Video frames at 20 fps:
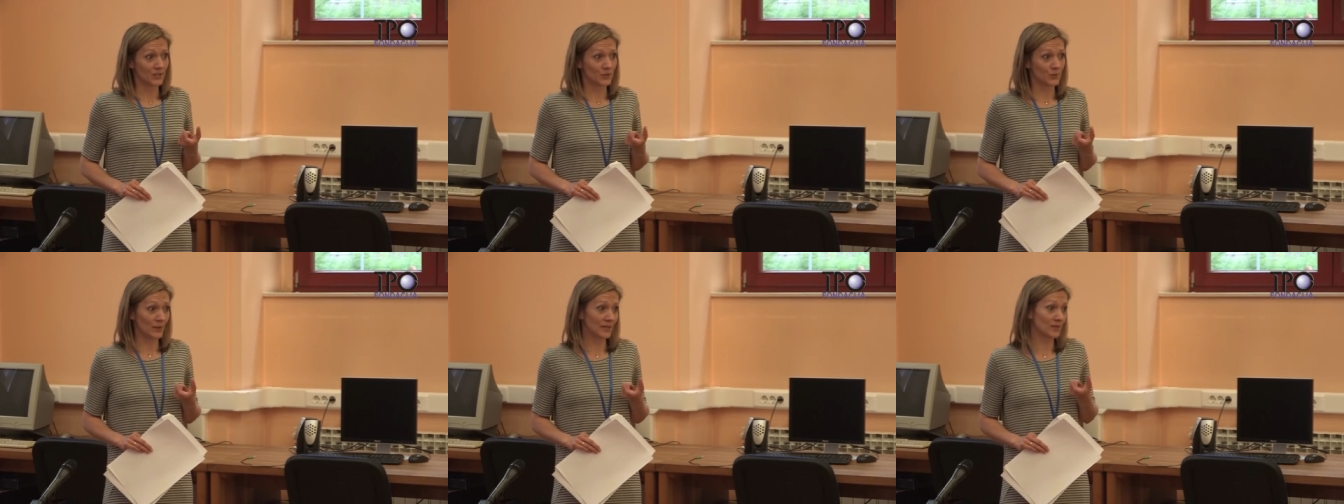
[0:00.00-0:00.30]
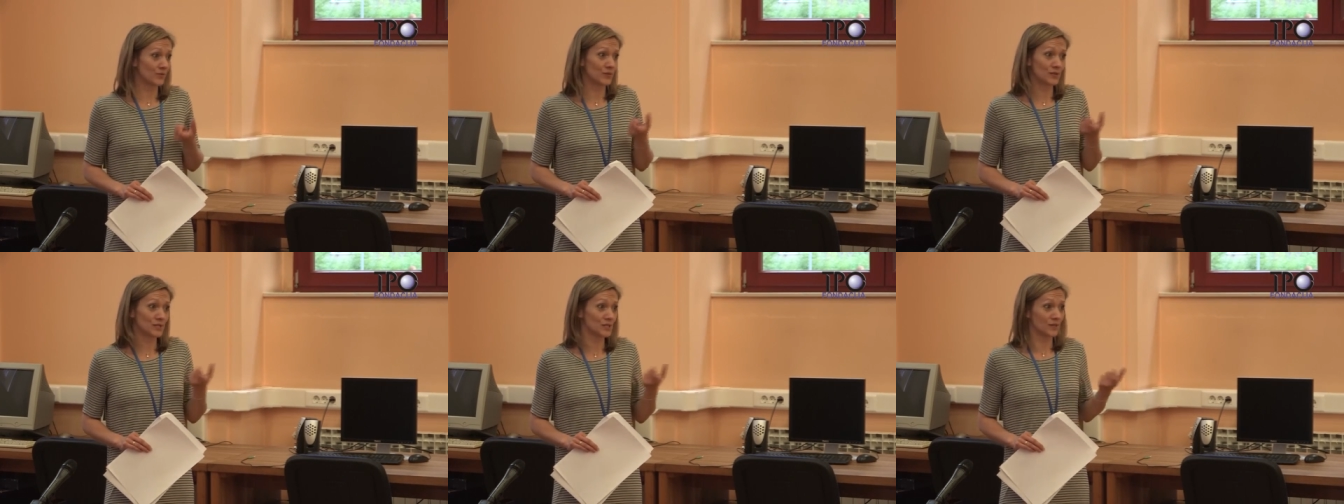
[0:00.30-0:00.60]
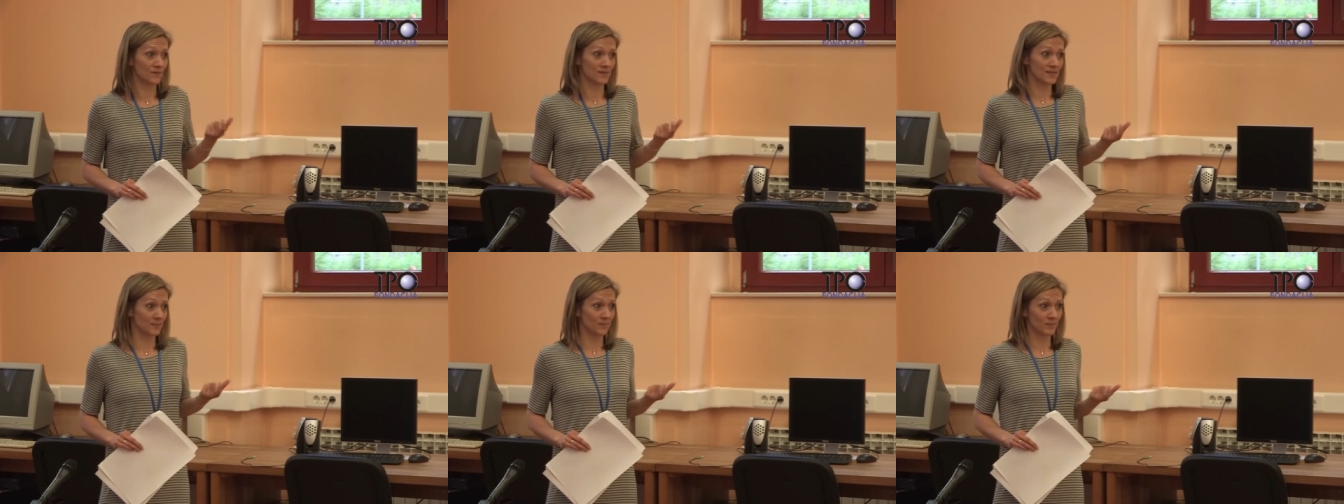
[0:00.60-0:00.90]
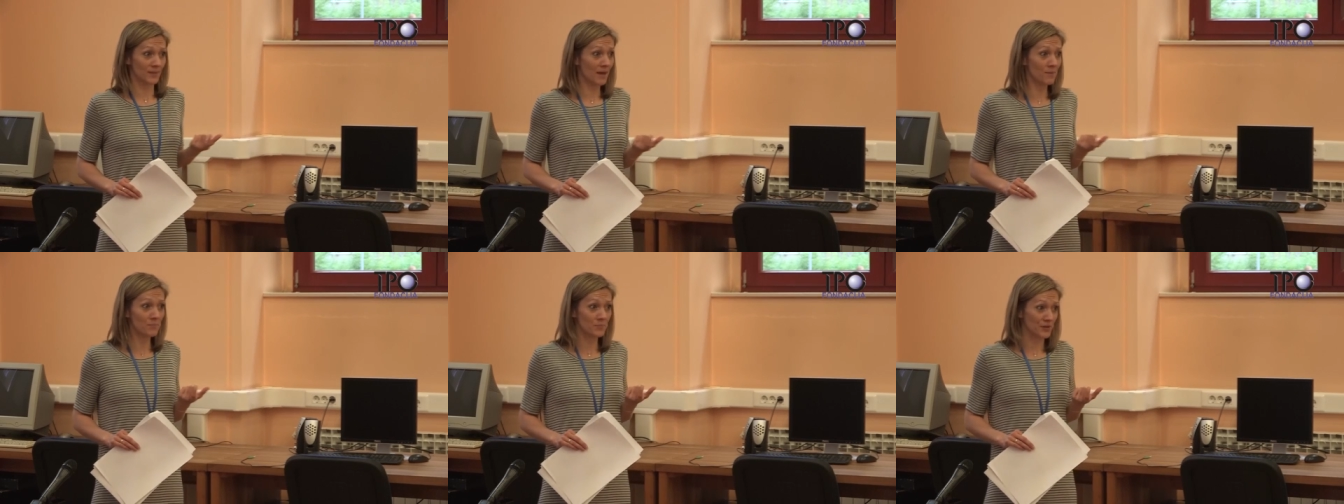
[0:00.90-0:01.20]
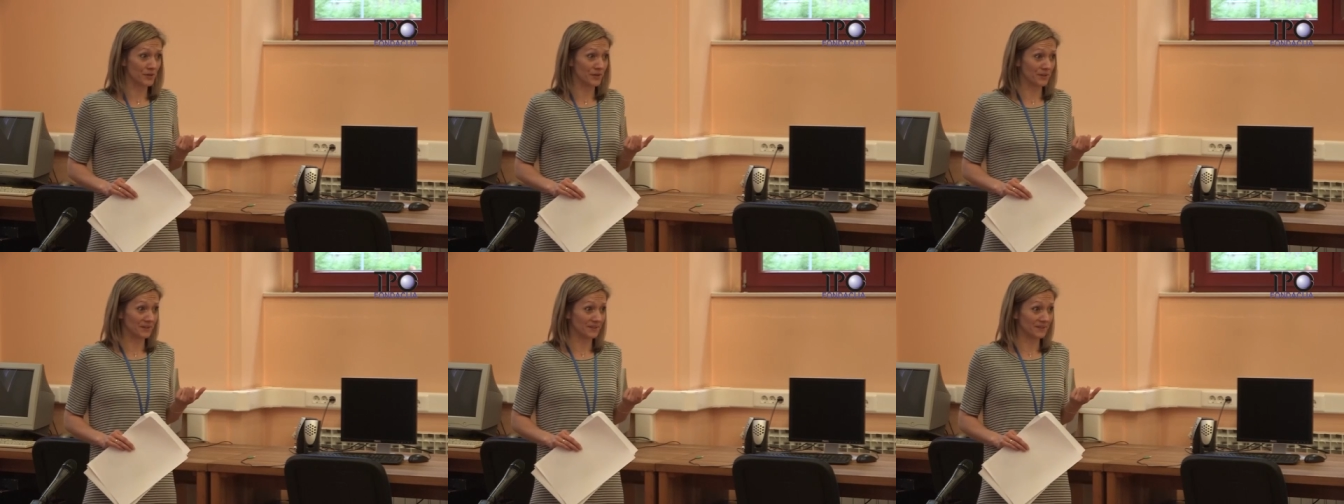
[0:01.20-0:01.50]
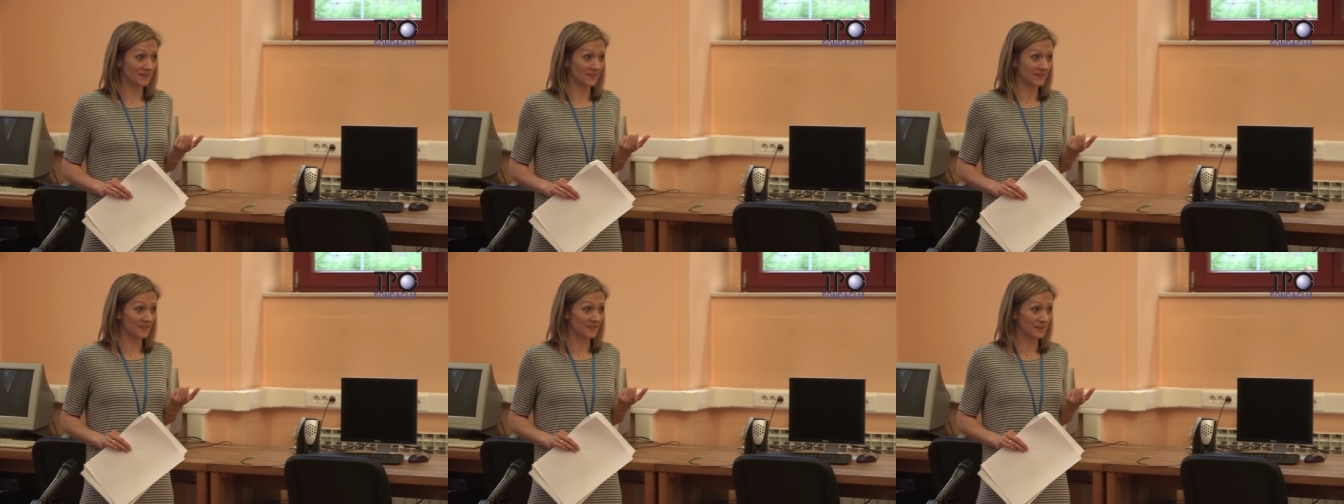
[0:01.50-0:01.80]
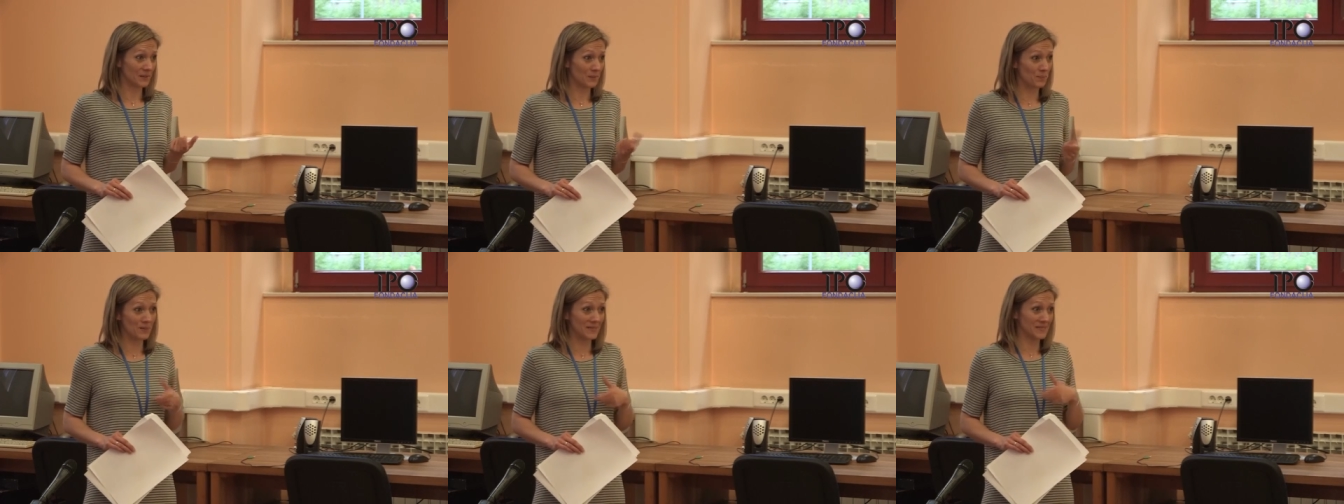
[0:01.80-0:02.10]
21st of September,
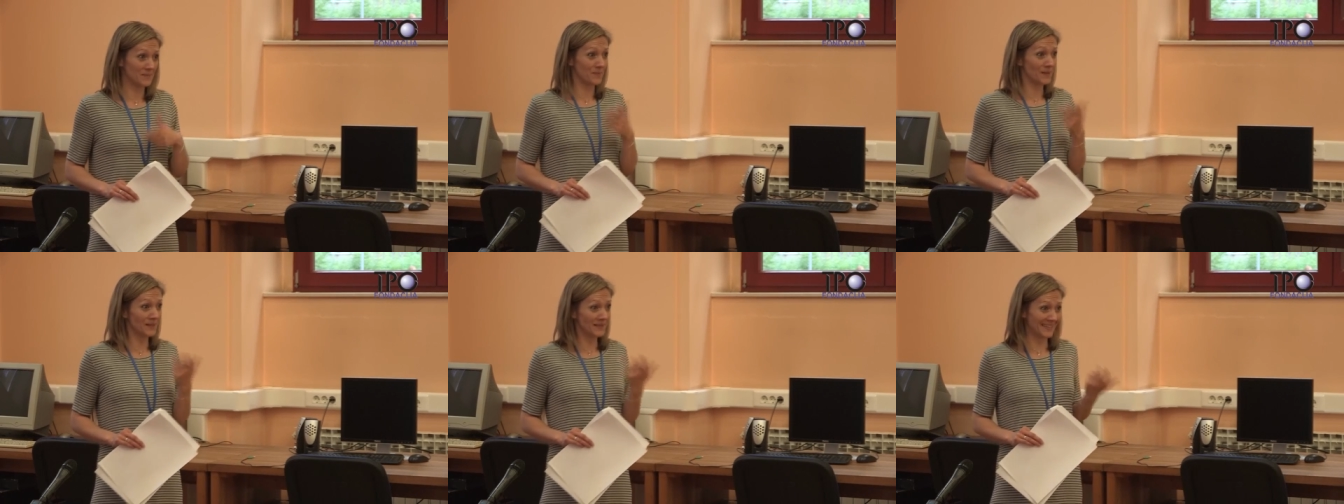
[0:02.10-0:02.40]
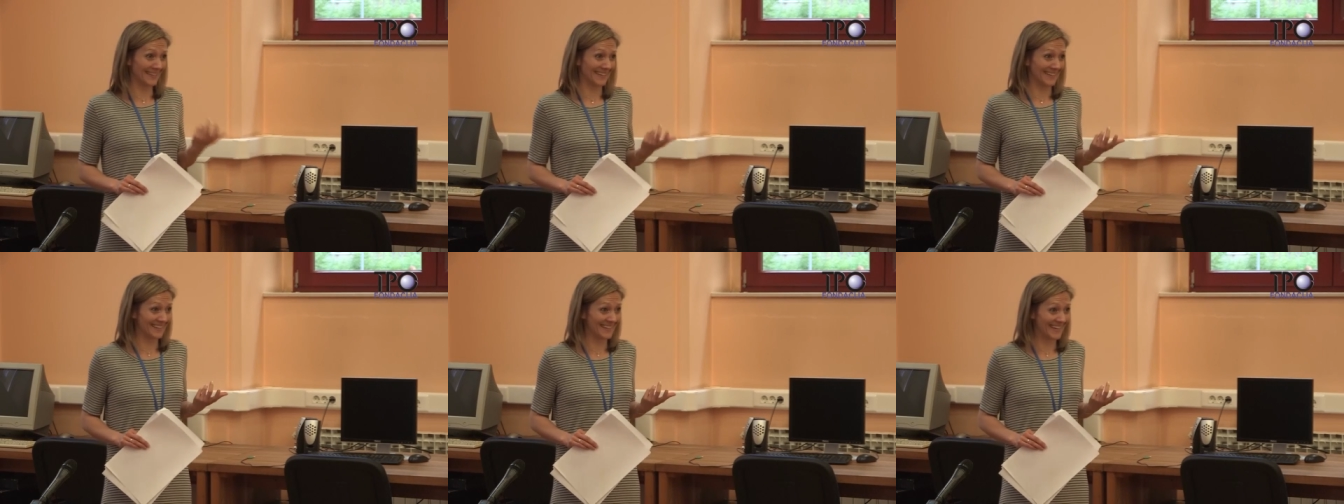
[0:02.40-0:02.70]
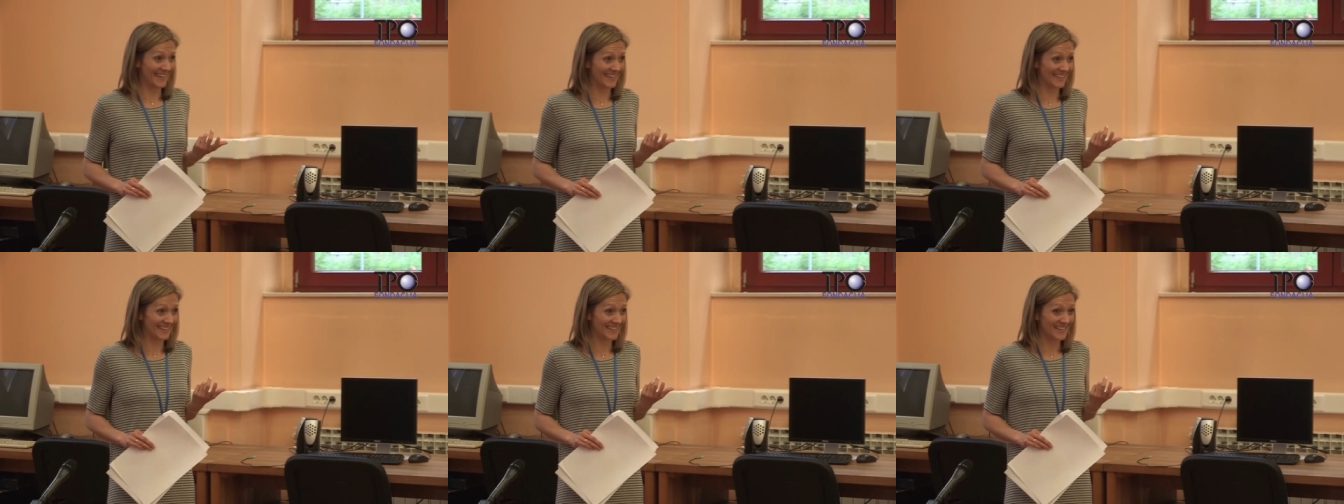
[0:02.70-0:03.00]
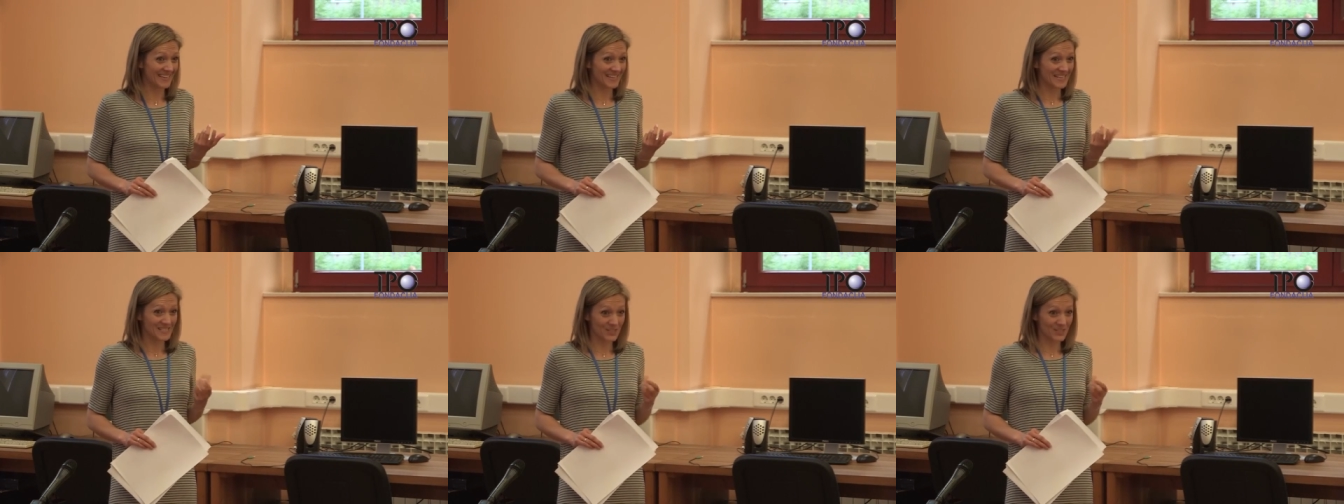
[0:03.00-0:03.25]
the Peace Building Day.